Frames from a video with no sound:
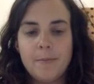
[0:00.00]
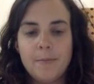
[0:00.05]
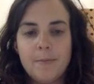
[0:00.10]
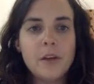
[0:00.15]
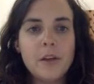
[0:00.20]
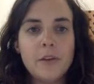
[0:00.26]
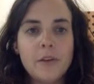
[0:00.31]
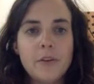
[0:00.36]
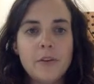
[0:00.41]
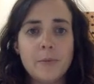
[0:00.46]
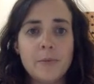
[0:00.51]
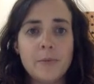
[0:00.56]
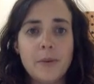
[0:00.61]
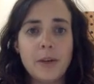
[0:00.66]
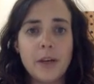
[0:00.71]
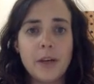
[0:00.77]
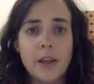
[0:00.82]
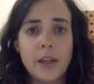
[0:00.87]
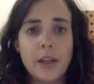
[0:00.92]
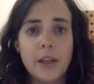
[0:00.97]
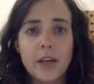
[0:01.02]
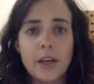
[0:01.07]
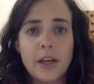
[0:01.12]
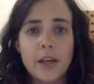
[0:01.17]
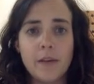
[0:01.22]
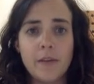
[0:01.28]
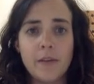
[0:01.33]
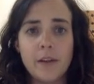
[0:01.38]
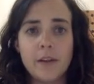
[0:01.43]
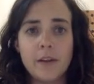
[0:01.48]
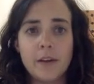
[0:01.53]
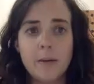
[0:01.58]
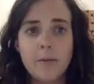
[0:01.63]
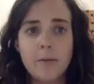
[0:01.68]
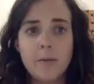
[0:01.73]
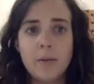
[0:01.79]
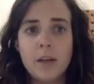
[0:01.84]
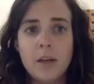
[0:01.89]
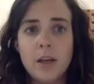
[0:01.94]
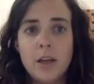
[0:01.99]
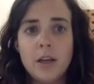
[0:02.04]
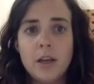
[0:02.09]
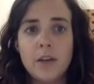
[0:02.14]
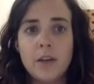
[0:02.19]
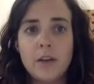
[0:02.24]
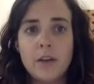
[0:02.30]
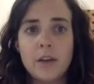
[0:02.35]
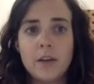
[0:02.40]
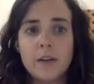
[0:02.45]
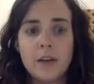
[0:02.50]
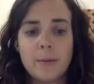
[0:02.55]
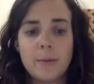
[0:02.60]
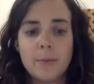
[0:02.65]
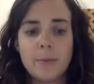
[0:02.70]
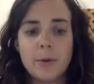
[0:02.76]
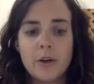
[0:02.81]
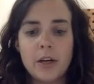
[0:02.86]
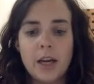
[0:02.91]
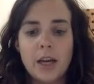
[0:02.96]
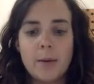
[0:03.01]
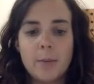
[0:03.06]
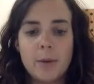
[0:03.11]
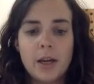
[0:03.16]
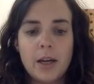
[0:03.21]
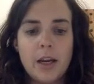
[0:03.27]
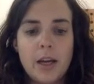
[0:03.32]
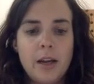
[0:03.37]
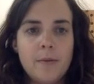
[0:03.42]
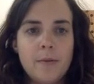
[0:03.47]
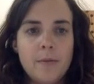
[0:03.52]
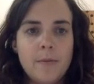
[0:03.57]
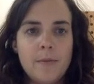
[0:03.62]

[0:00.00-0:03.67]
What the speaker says: So now that you have this up, you can type your name in it.